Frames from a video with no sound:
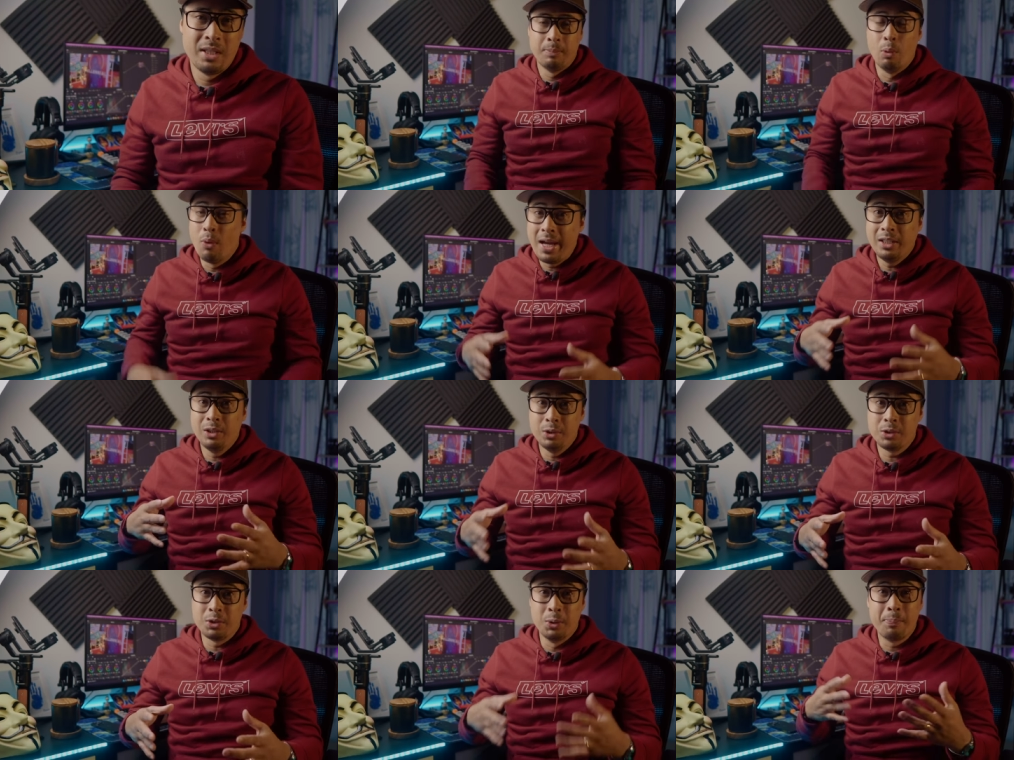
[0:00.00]
But why
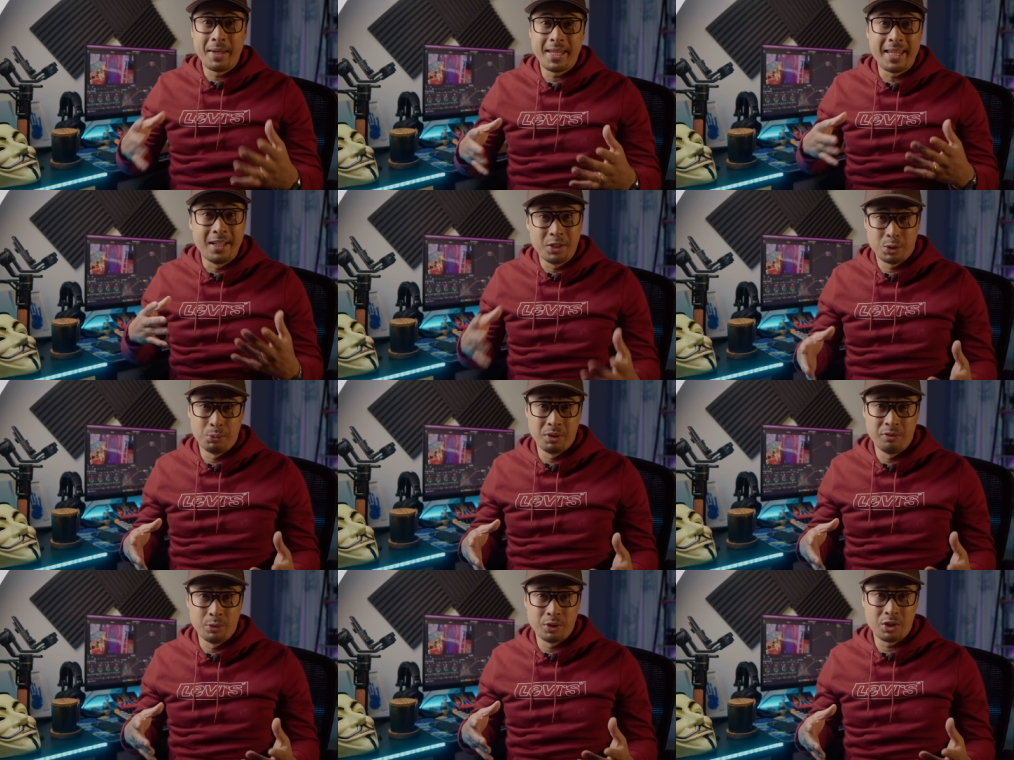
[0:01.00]
look or pay
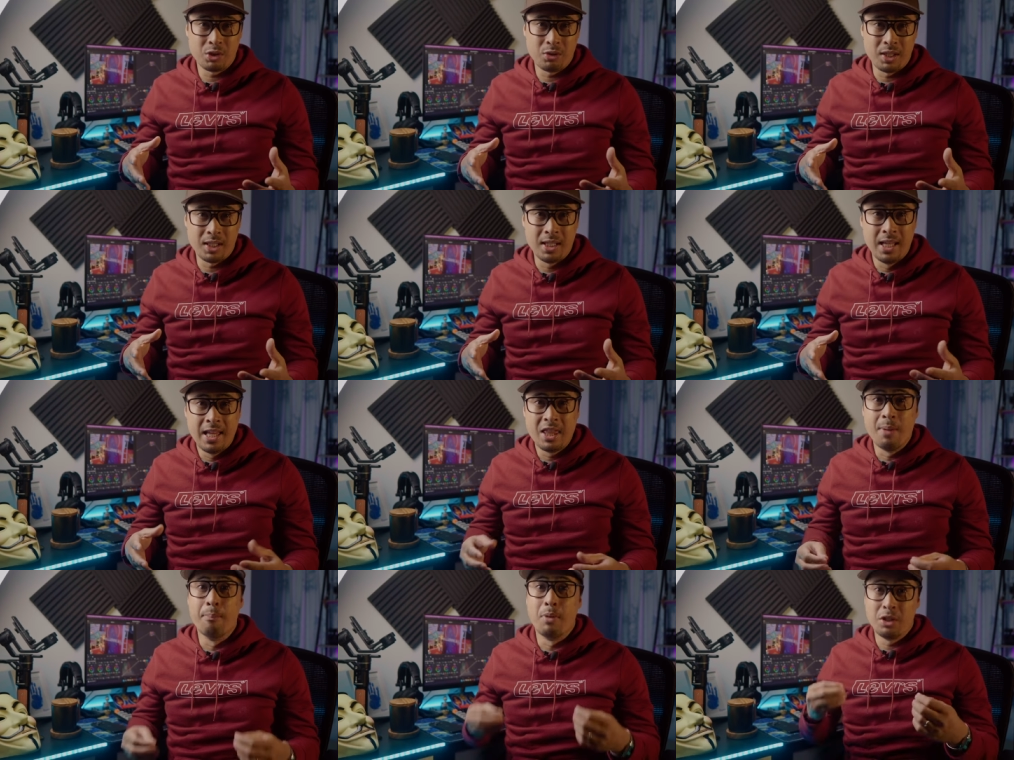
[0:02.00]
elsewhere for a screen
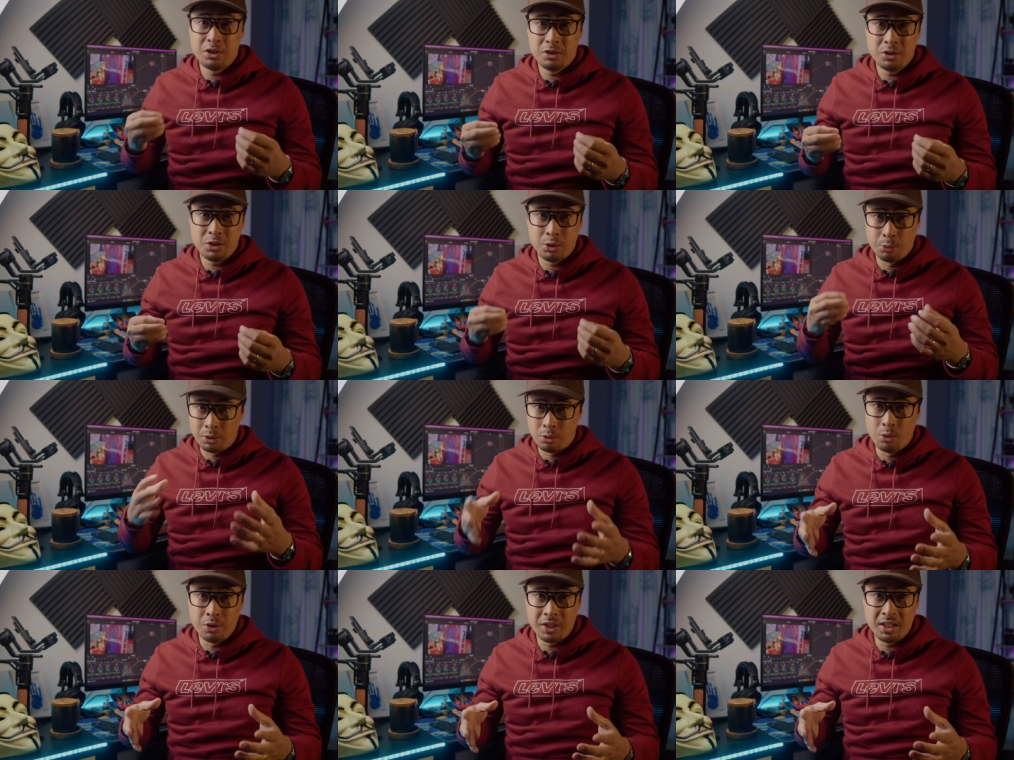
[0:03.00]
that monitors your
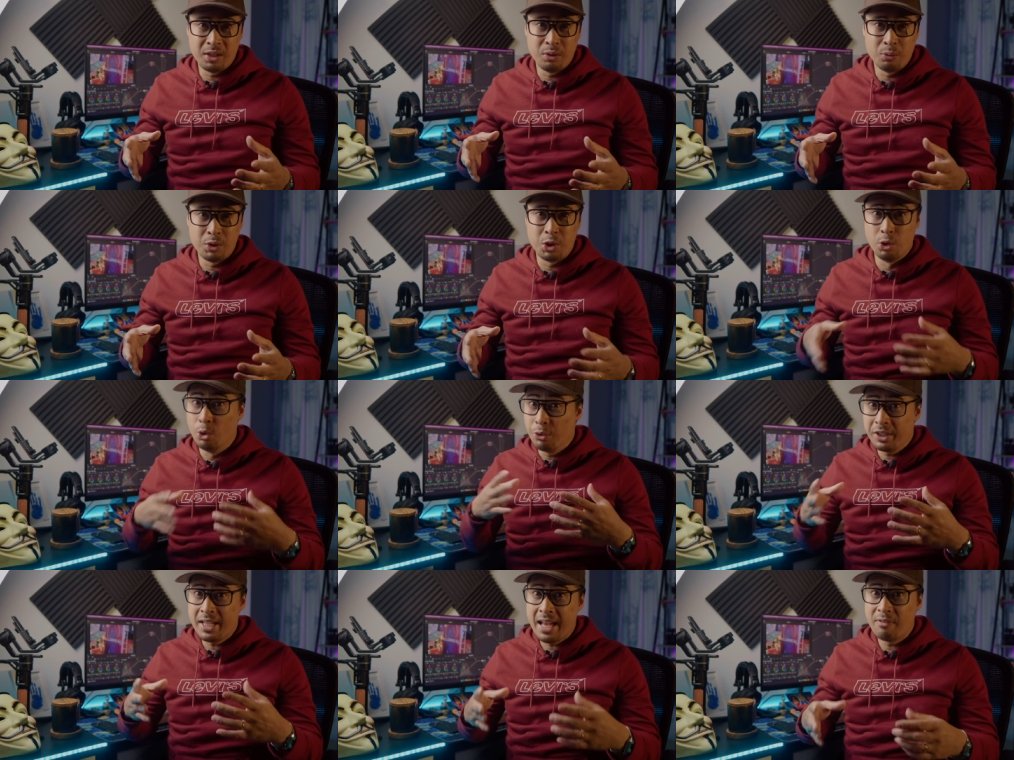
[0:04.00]
recording when you
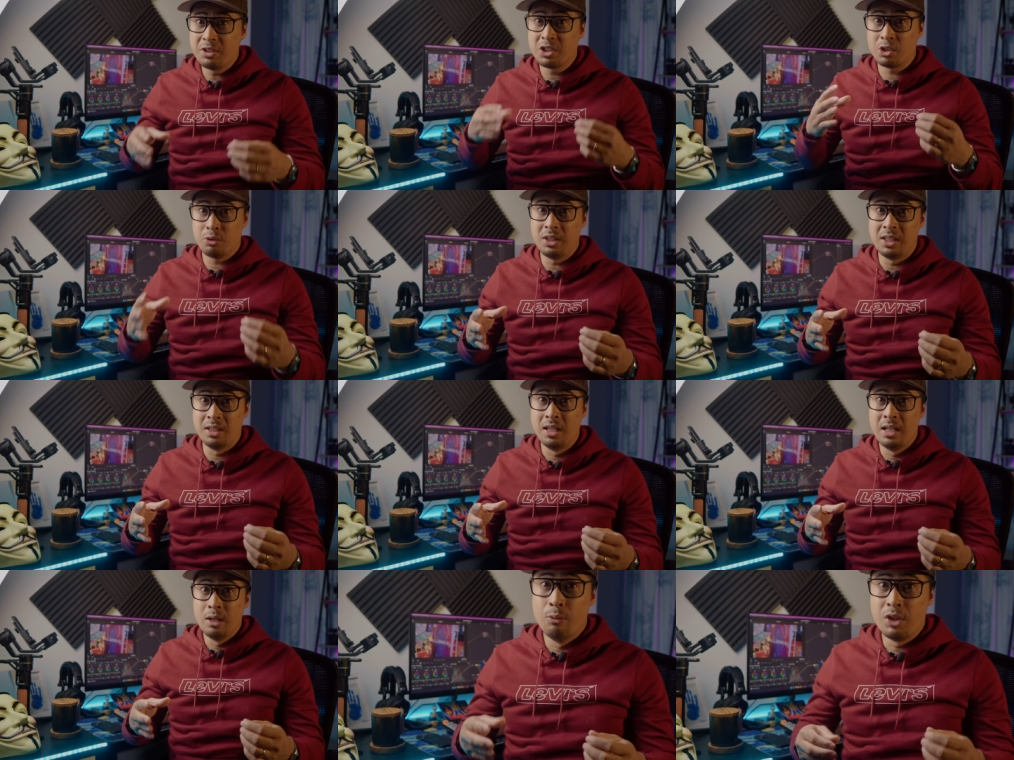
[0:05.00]
already have a screen
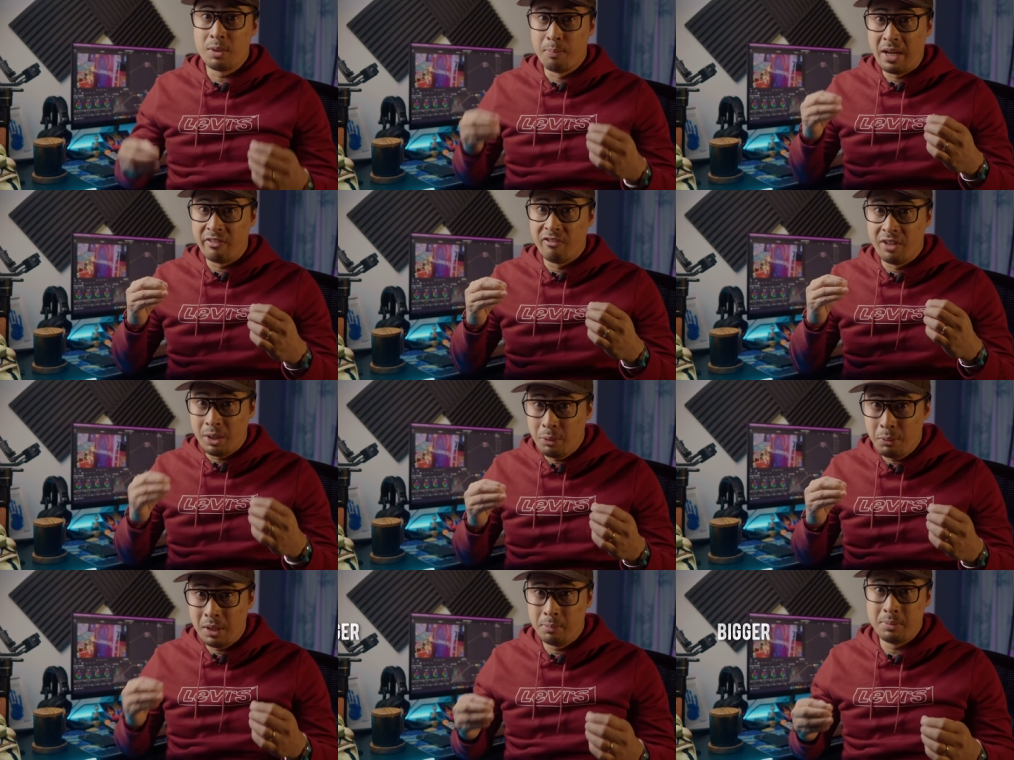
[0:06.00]
which might very
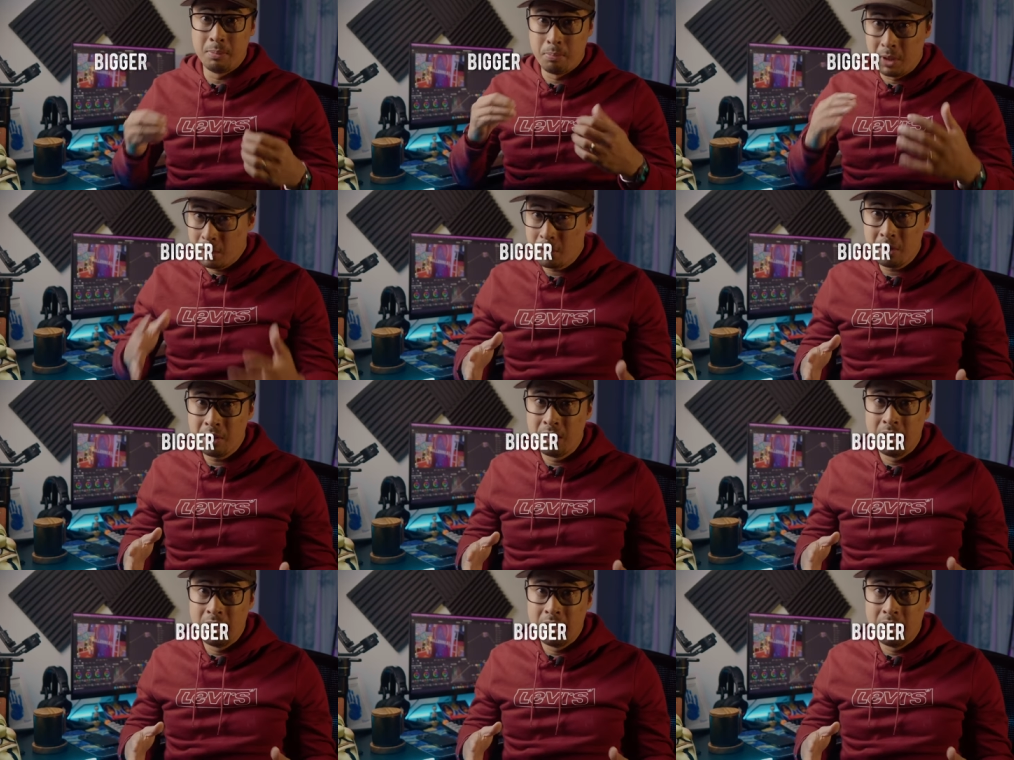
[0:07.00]
well be bigger,